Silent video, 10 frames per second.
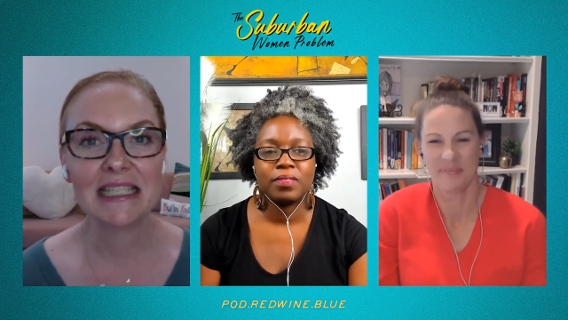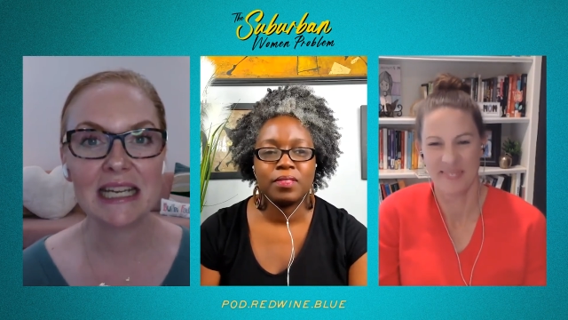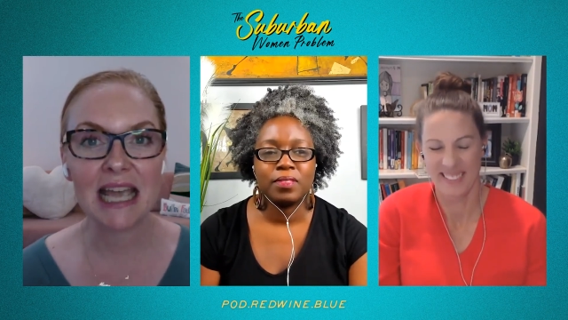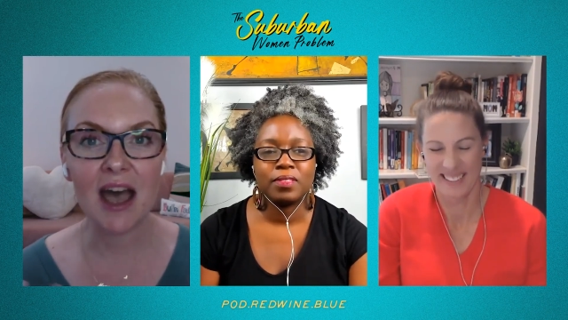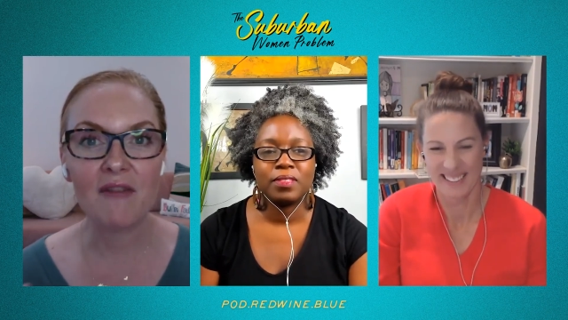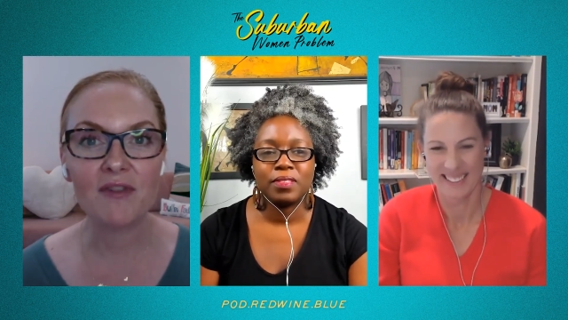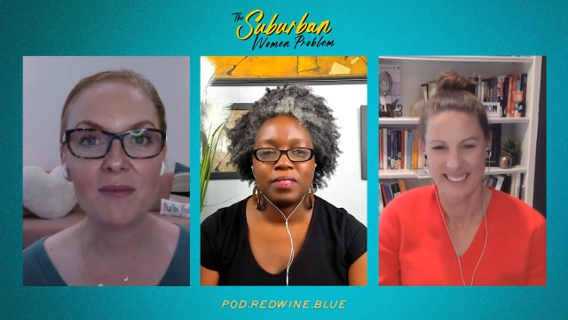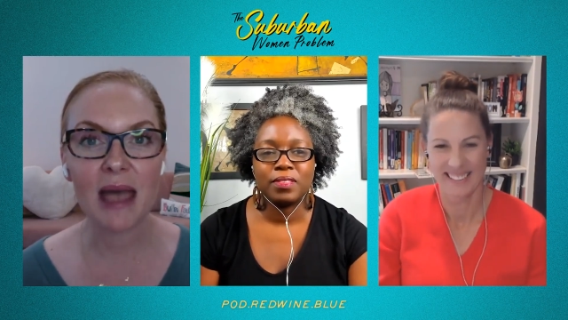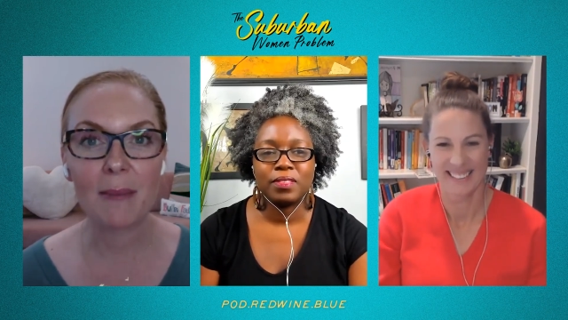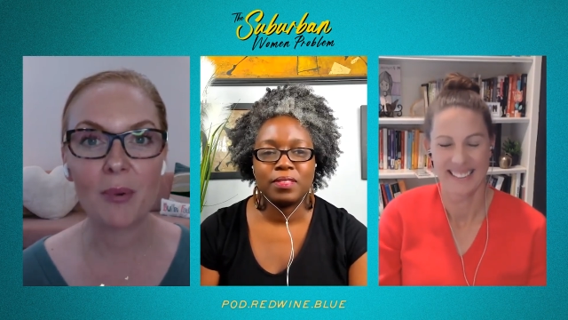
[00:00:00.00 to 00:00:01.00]
Speaker 1: to come
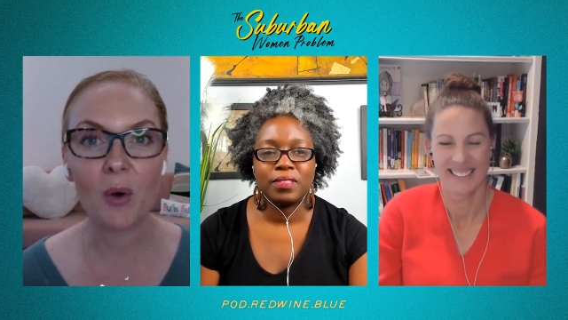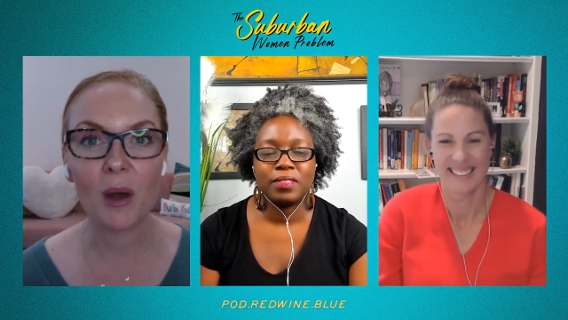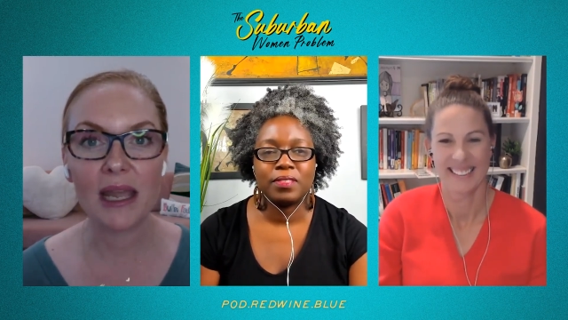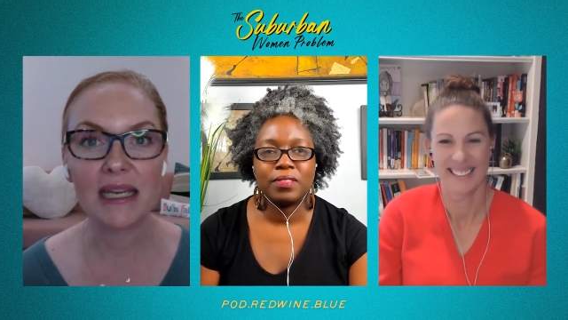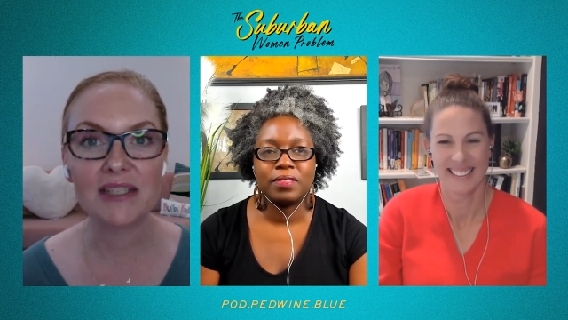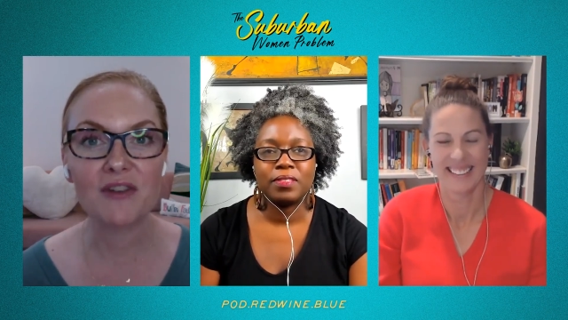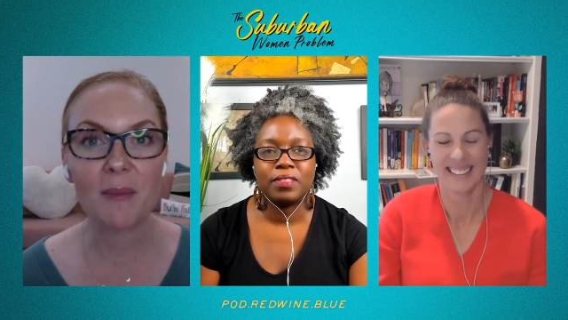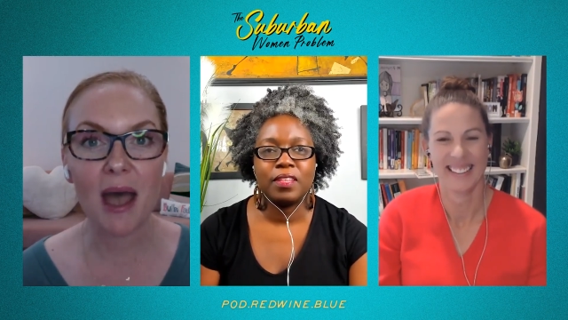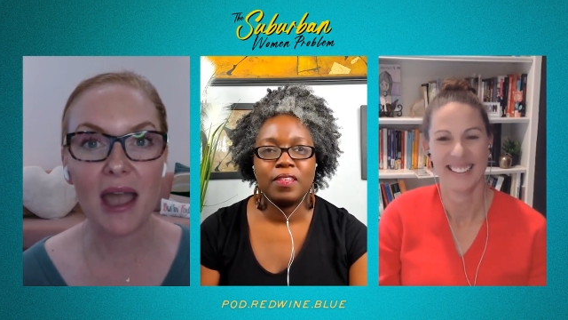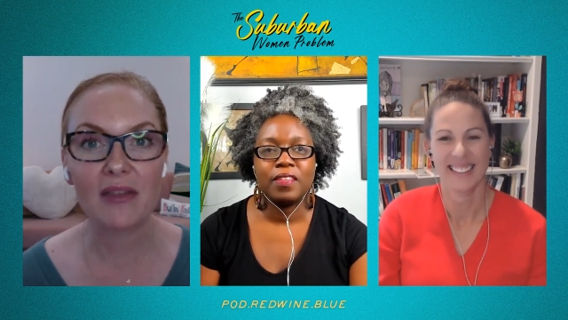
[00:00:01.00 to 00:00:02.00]
from that point
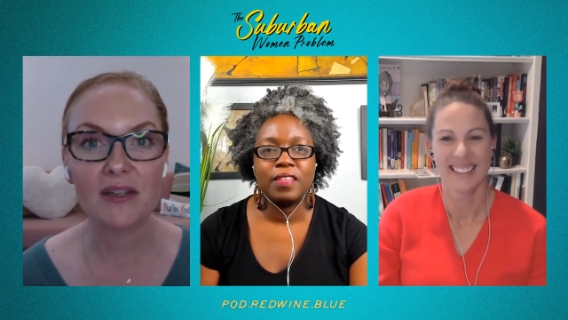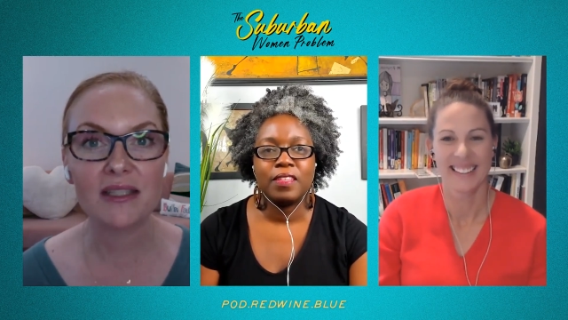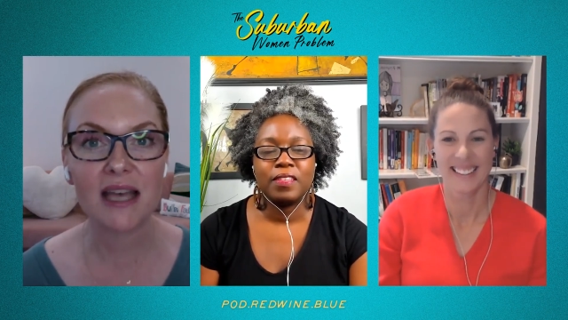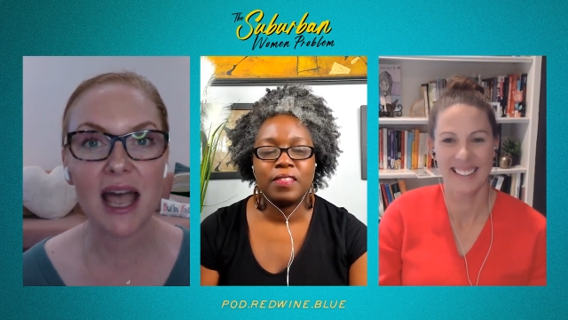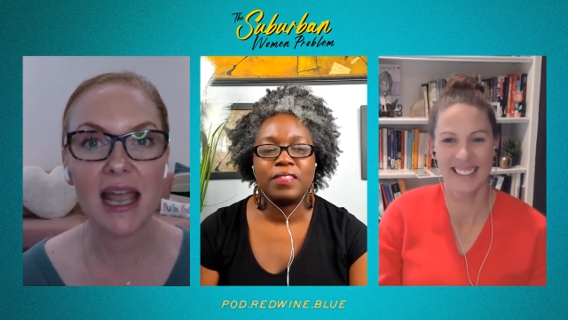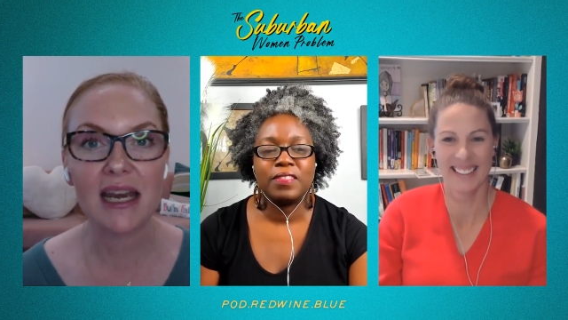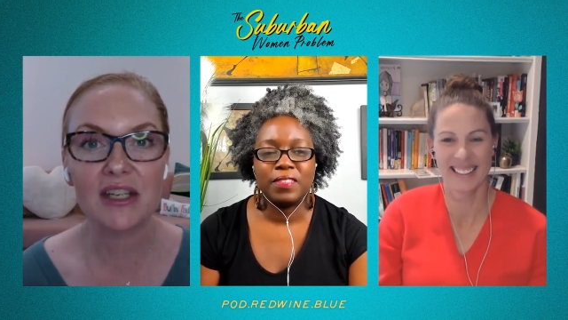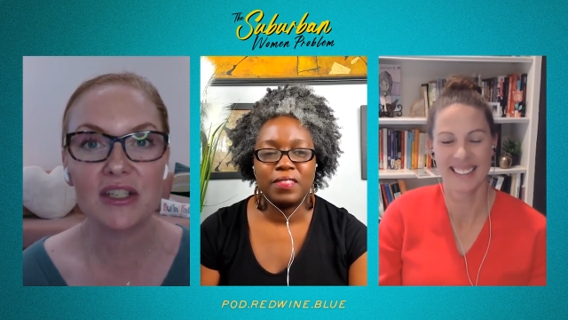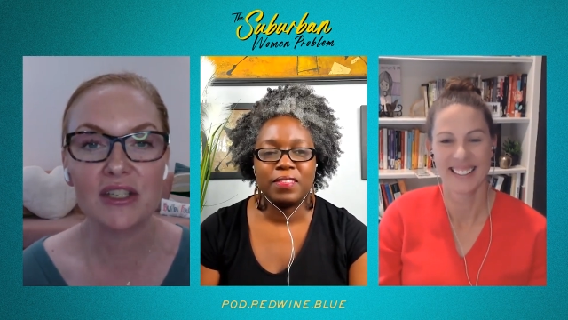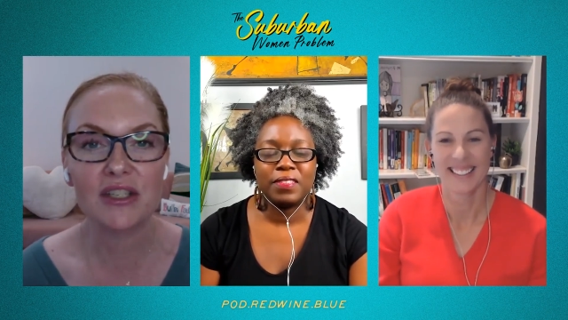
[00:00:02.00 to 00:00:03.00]
from either side
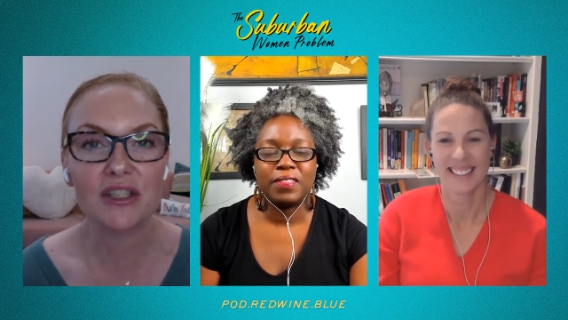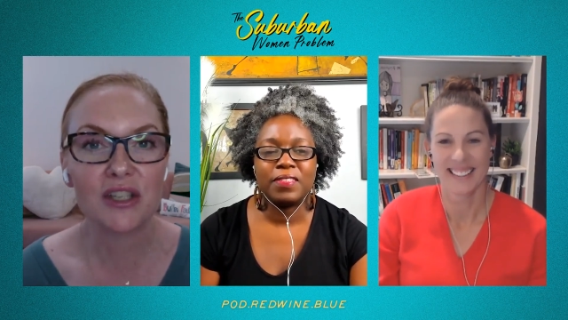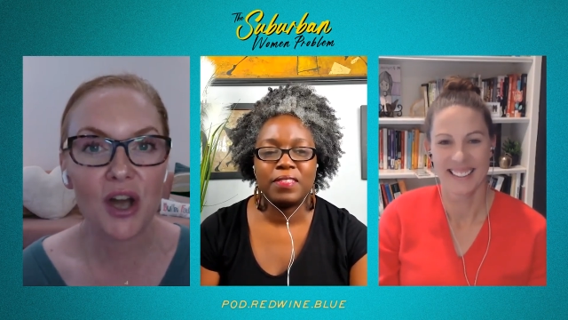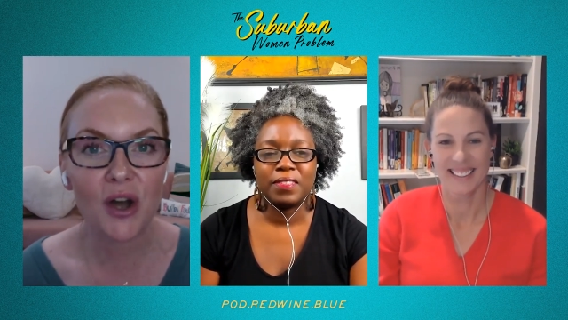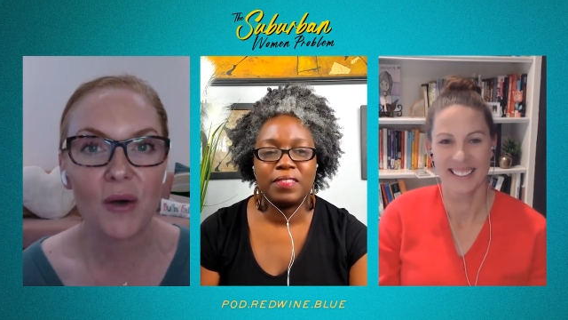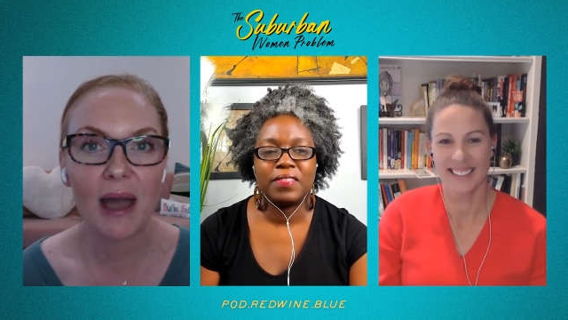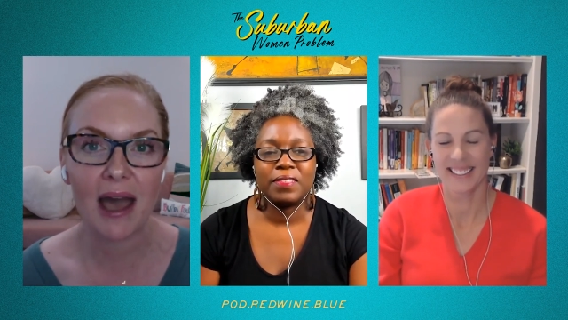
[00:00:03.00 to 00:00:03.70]
is just so